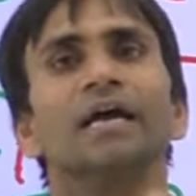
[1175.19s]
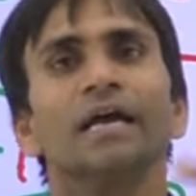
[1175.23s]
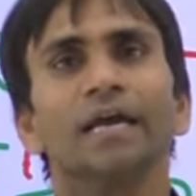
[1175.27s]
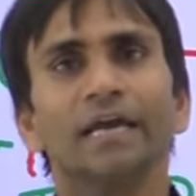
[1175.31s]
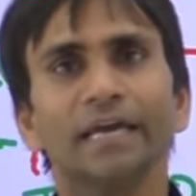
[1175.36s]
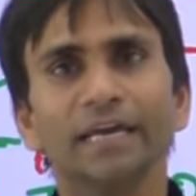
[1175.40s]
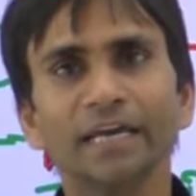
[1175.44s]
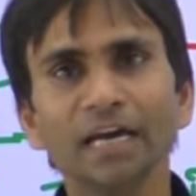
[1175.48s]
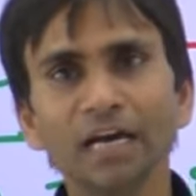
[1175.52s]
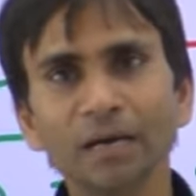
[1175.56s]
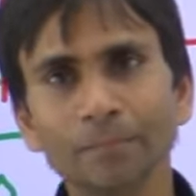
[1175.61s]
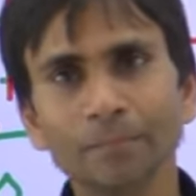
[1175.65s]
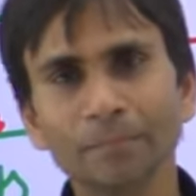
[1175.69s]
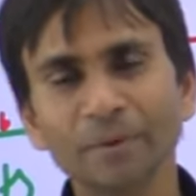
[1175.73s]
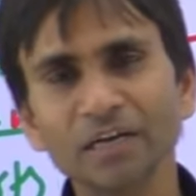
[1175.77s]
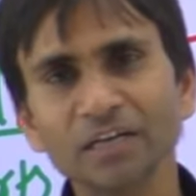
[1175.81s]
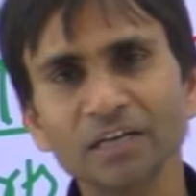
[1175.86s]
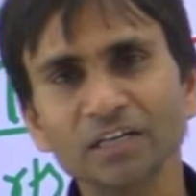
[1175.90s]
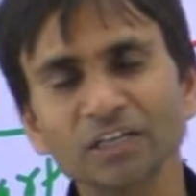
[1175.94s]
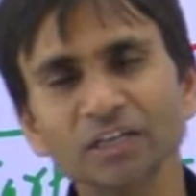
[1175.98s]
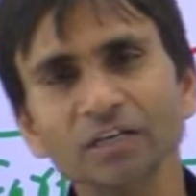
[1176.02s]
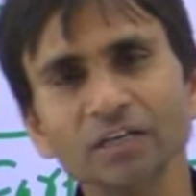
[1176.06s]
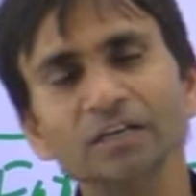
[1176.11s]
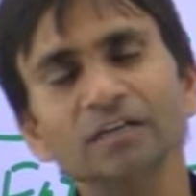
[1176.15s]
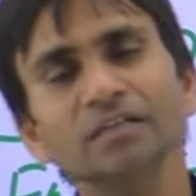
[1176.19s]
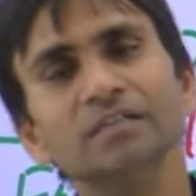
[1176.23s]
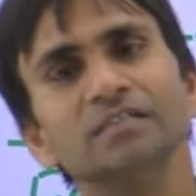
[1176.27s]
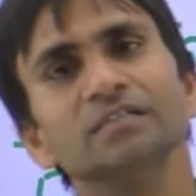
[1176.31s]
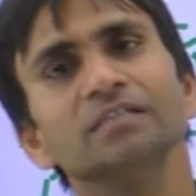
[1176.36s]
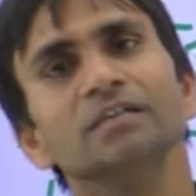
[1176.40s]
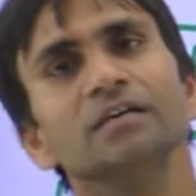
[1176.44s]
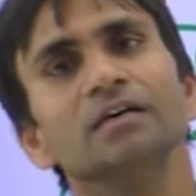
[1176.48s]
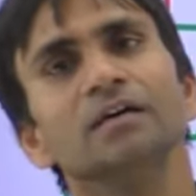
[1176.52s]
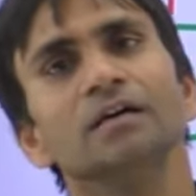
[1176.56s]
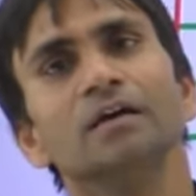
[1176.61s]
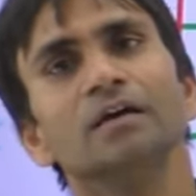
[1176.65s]
air pressures
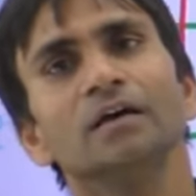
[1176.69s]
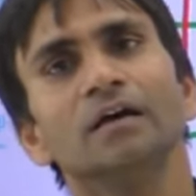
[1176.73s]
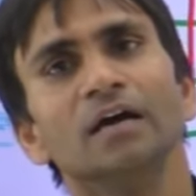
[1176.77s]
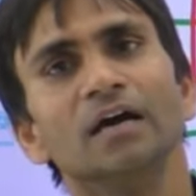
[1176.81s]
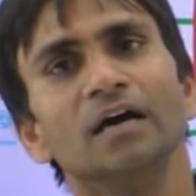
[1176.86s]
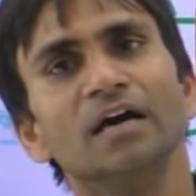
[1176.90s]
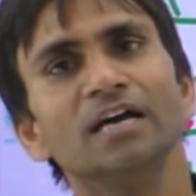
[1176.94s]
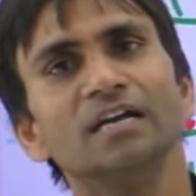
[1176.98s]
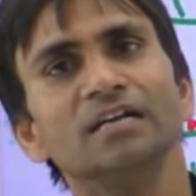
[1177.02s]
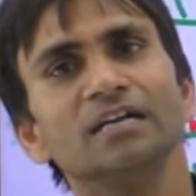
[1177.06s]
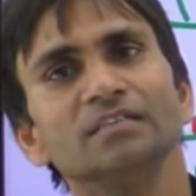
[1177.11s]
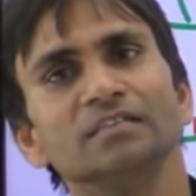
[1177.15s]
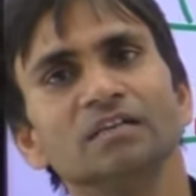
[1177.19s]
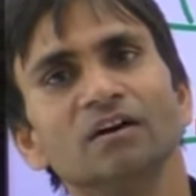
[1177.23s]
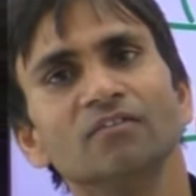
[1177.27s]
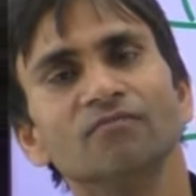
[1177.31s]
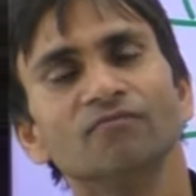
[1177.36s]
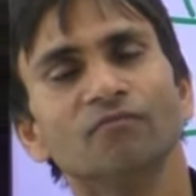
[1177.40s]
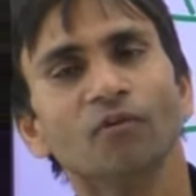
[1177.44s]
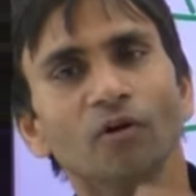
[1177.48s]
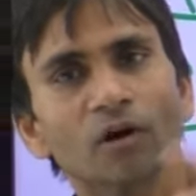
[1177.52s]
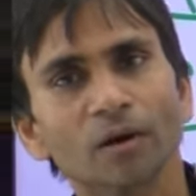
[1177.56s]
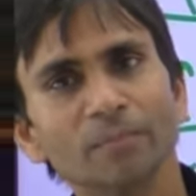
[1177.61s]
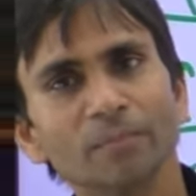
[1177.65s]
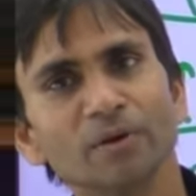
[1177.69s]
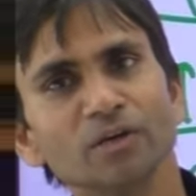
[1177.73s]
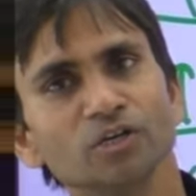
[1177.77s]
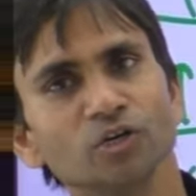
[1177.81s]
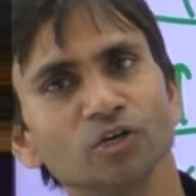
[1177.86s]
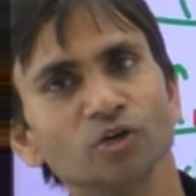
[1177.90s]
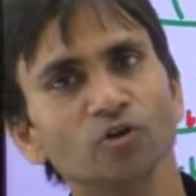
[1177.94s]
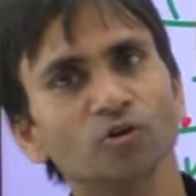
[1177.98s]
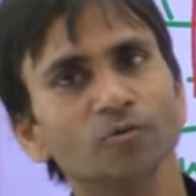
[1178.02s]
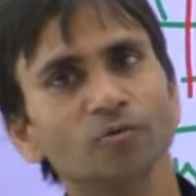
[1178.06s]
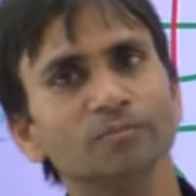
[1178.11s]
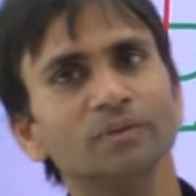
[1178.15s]
and the
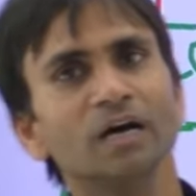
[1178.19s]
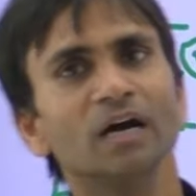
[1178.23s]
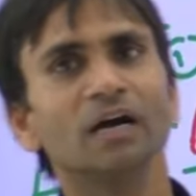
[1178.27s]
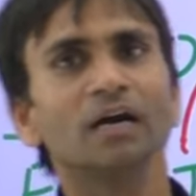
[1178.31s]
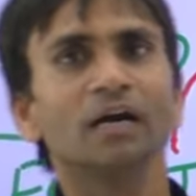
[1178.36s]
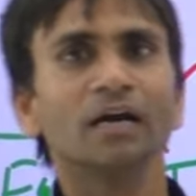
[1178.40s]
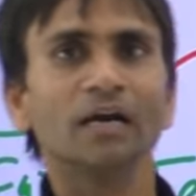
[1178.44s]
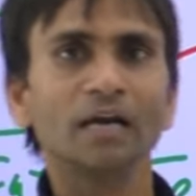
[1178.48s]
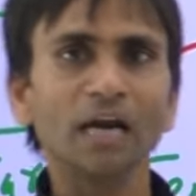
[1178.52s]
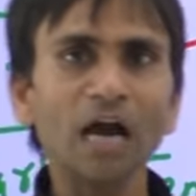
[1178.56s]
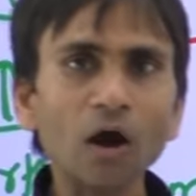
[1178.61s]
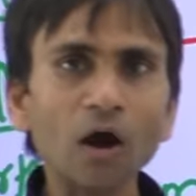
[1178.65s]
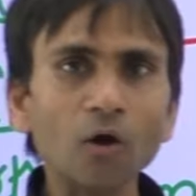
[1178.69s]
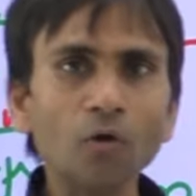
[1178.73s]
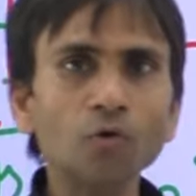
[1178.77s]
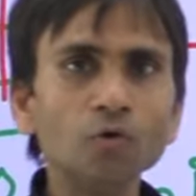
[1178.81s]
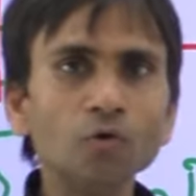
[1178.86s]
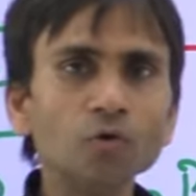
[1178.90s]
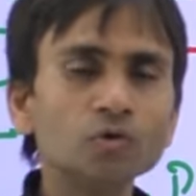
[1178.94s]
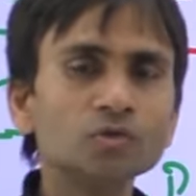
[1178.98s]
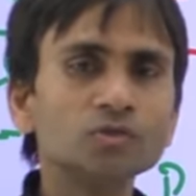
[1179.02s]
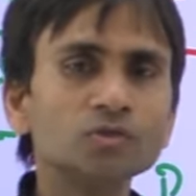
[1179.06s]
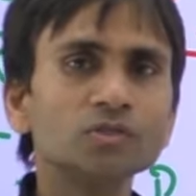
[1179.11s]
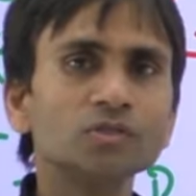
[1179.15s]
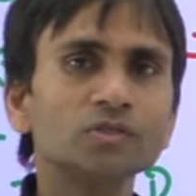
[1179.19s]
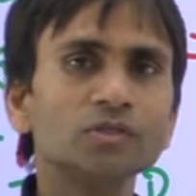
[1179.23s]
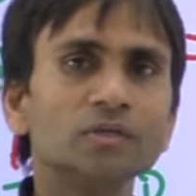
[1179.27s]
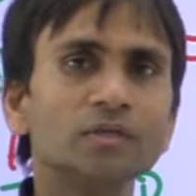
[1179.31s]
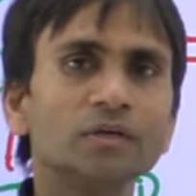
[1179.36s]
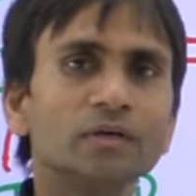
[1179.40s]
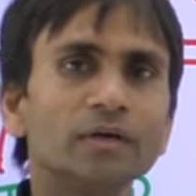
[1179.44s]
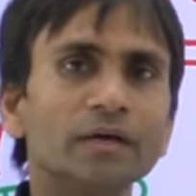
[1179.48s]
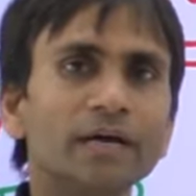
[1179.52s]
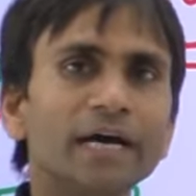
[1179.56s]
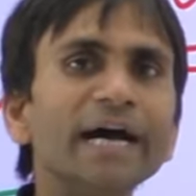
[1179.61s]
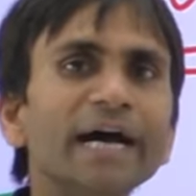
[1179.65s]
formation of the clouds
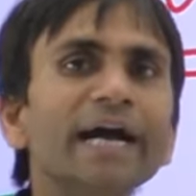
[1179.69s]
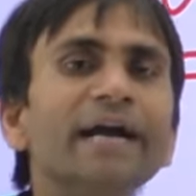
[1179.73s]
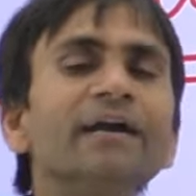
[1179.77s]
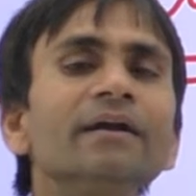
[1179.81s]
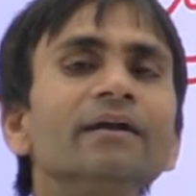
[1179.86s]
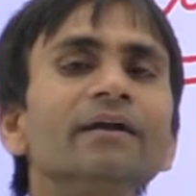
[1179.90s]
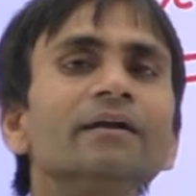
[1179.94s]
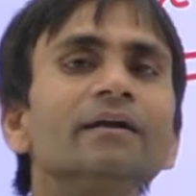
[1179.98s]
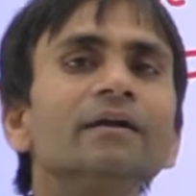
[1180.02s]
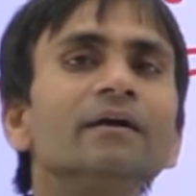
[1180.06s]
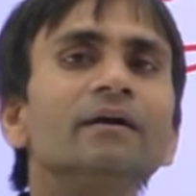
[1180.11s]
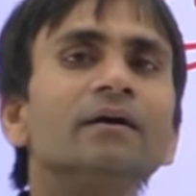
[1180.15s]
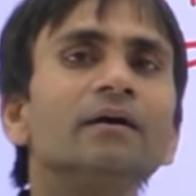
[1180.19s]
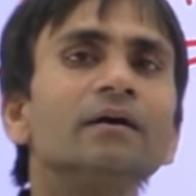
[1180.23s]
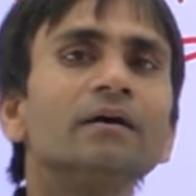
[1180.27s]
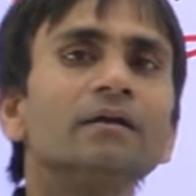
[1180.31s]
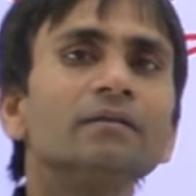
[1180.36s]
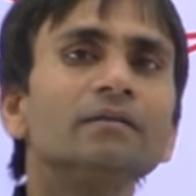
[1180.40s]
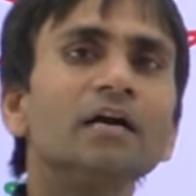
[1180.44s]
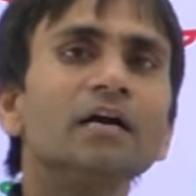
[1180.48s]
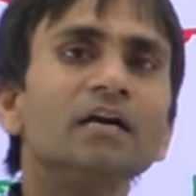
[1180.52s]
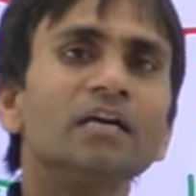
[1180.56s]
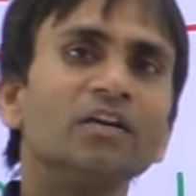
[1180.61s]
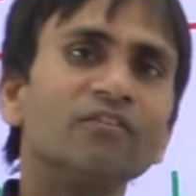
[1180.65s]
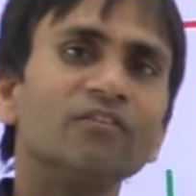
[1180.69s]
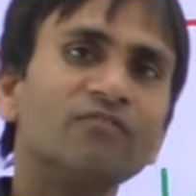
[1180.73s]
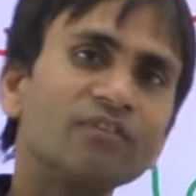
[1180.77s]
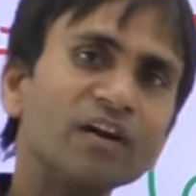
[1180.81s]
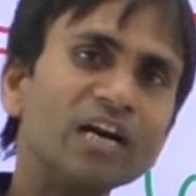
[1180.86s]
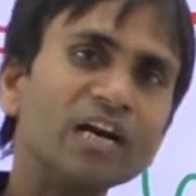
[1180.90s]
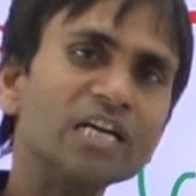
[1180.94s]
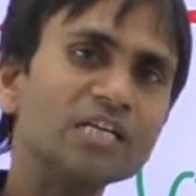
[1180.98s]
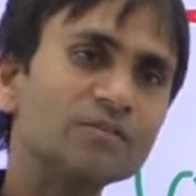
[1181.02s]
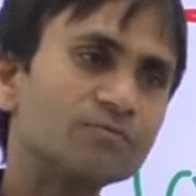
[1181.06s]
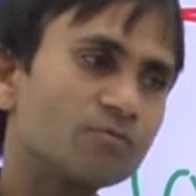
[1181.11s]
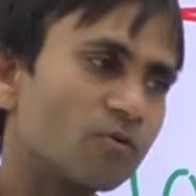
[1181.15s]
and the
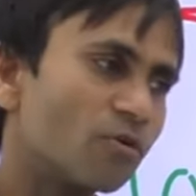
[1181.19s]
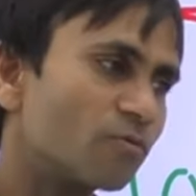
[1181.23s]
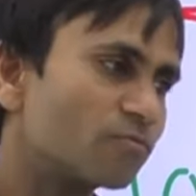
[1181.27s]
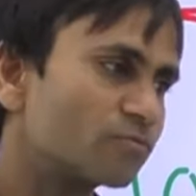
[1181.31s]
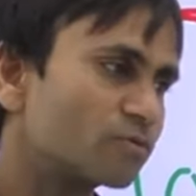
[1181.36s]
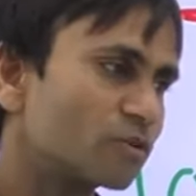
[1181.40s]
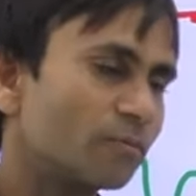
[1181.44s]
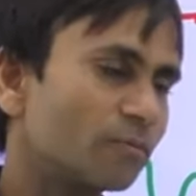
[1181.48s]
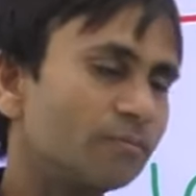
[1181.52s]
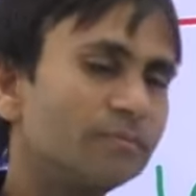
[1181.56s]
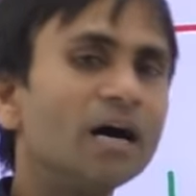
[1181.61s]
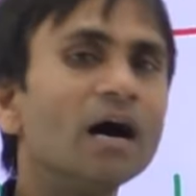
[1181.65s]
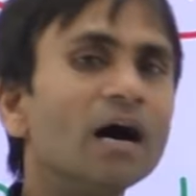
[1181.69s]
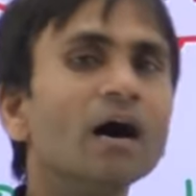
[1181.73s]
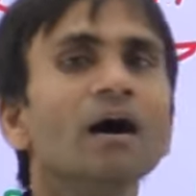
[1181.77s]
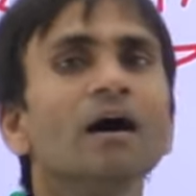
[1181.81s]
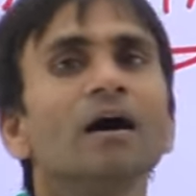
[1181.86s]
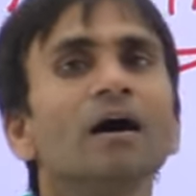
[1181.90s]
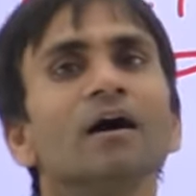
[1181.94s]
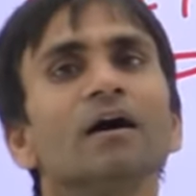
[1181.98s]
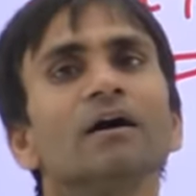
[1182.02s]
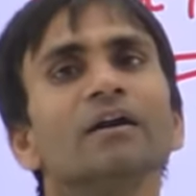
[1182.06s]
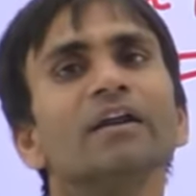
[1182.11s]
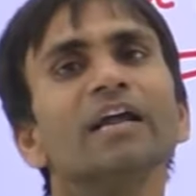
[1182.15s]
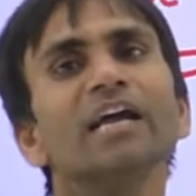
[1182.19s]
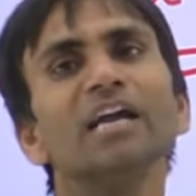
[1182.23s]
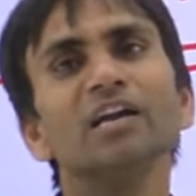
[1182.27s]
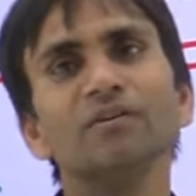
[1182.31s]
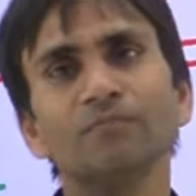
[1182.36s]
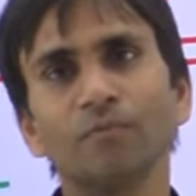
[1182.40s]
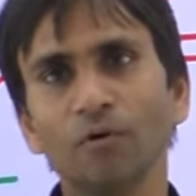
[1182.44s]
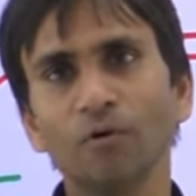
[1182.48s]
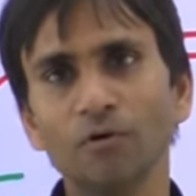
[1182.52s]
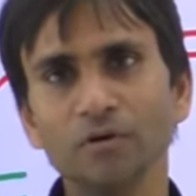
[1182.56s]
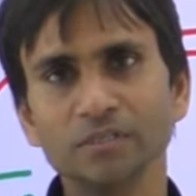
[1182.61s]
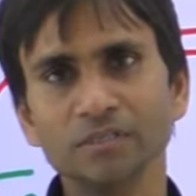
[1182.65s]
different forms of the
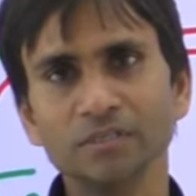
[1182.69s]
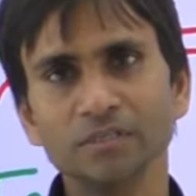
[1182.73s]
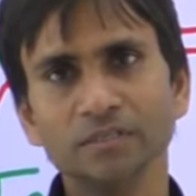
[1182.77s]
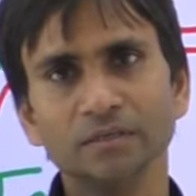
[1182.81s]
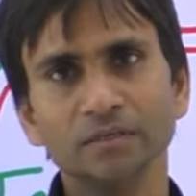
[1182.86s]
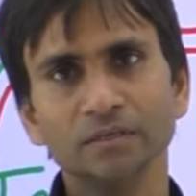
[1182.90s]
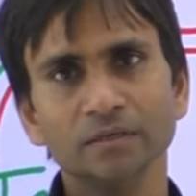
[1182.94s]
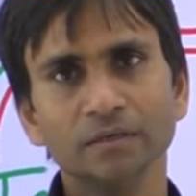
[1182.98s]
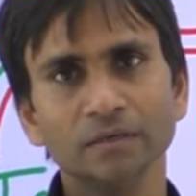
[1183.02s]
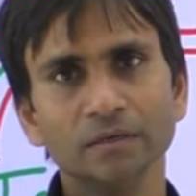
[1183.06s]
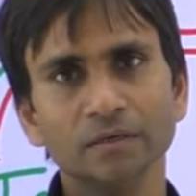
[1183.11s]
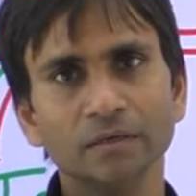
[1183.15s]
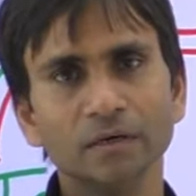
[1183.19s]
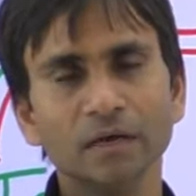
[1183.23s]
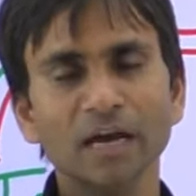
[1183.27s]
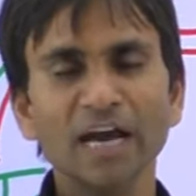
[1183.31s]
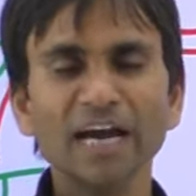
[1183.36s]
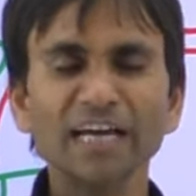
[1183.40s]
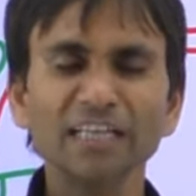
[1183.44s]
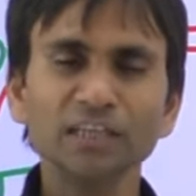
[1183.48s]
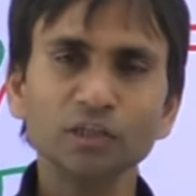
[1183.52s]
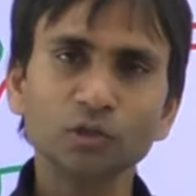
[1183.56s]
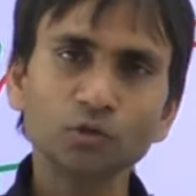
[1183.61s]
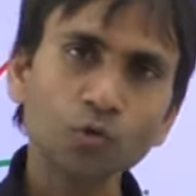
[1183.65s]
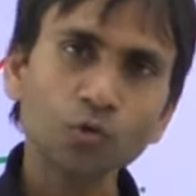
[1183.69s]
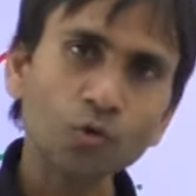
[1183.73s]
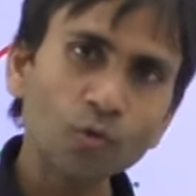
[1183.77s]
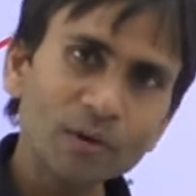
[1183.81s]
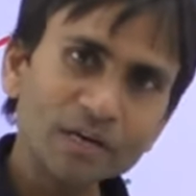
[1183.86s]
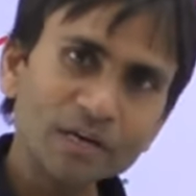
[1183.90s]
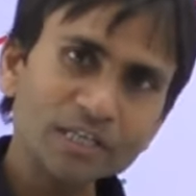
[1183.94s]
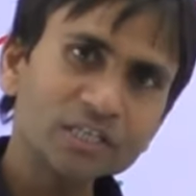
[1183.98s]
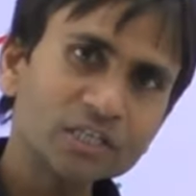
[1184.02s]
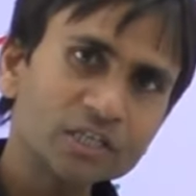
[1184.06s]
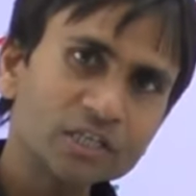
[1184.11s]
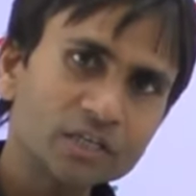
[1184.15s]
rainfalls, and through
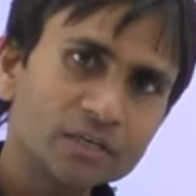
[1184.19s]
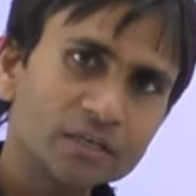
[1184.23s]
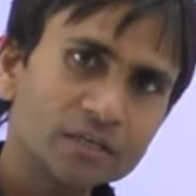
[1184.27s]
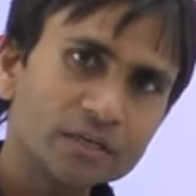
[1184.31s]
which